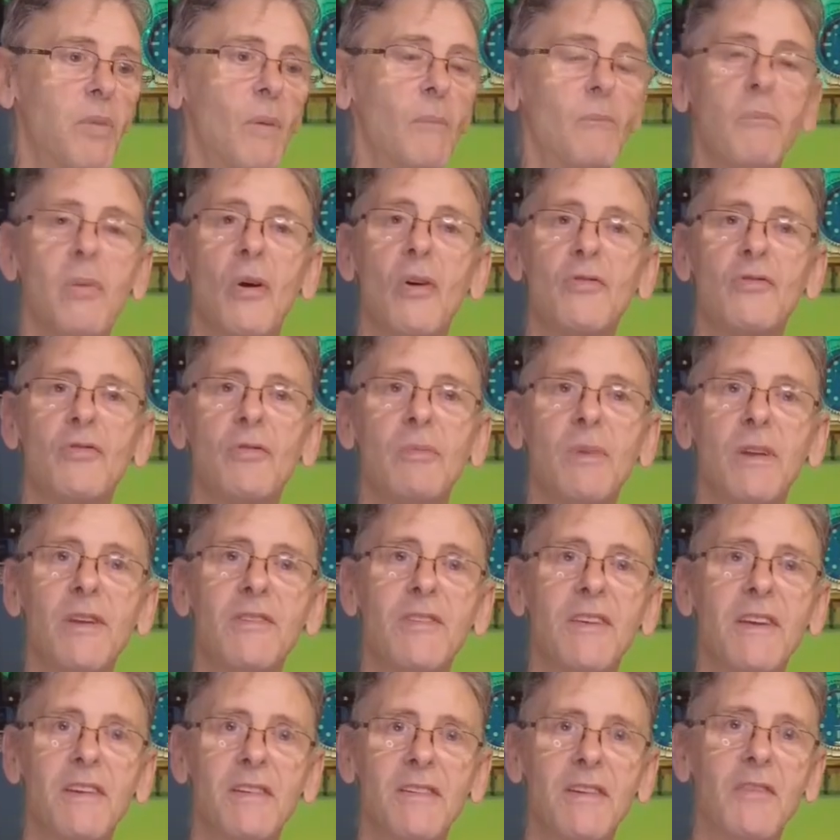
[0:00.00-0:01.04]
possibly
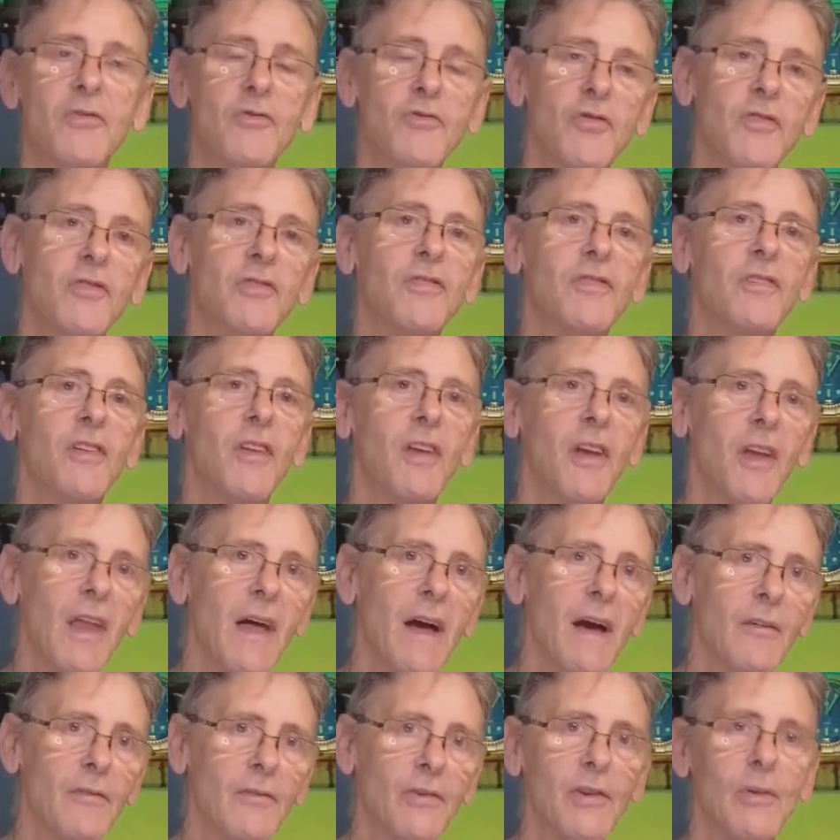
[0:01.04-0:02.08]
6 inches to the
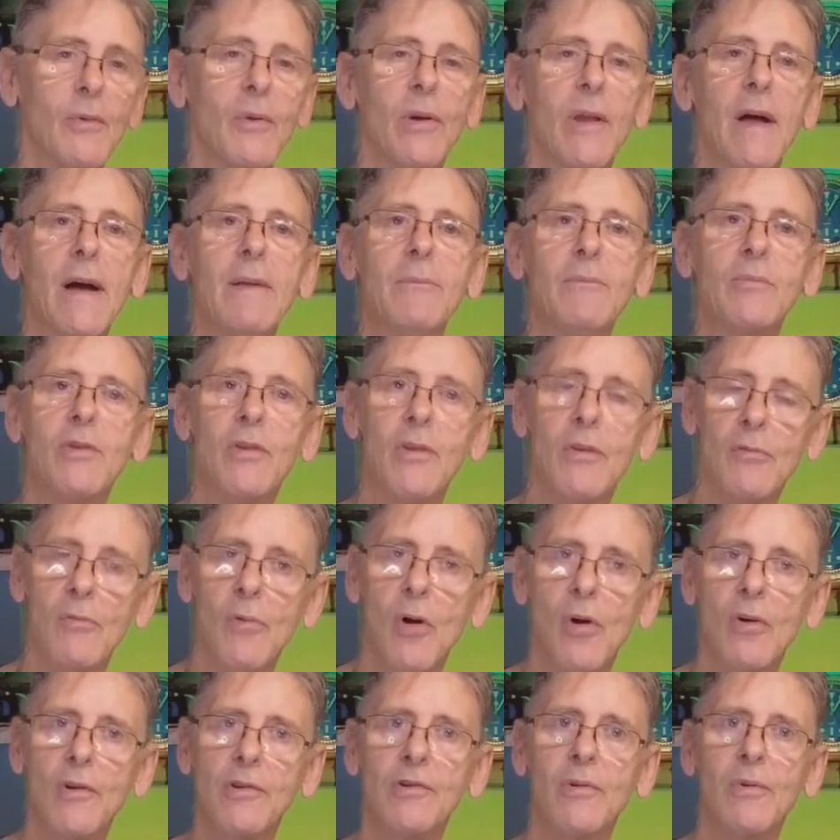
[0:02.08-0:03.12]
left, so I'd aimed to the
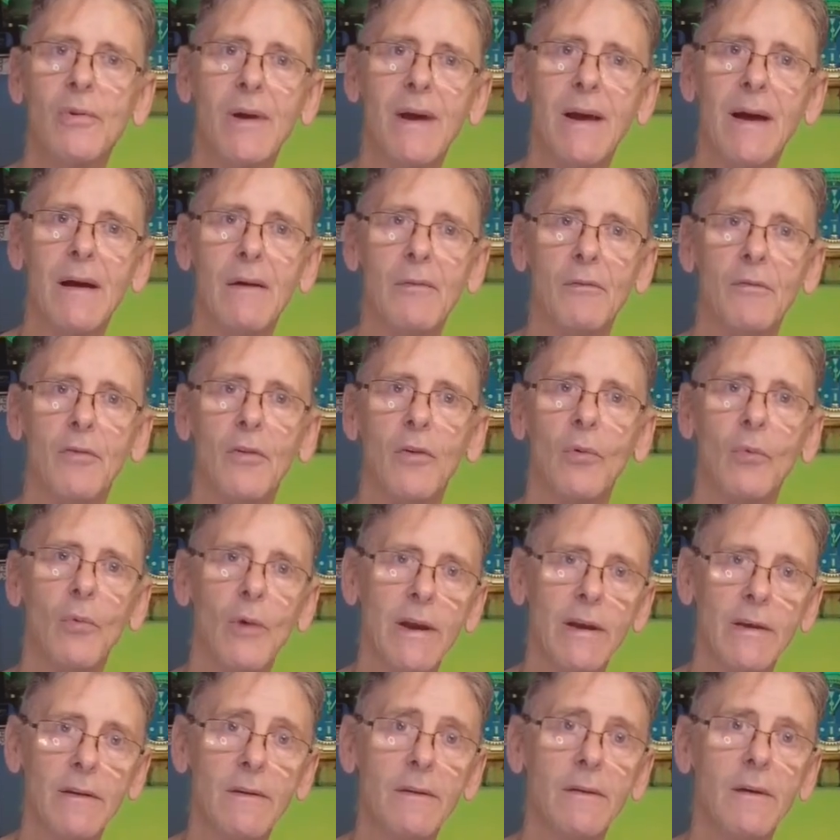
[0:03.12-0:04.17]
right to account for the
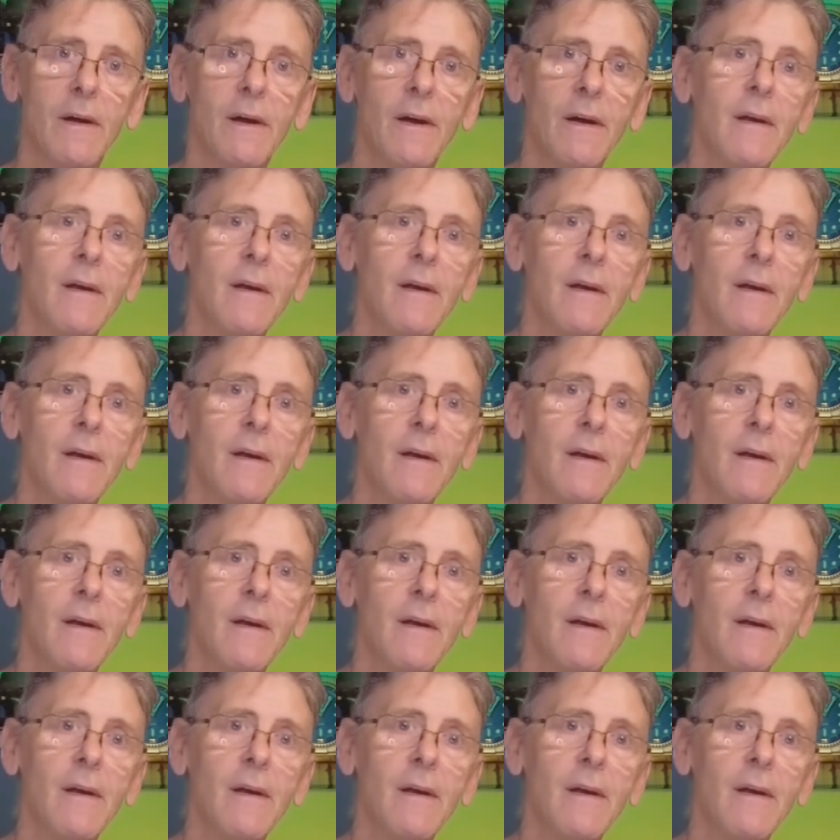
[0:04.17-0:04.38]
wind.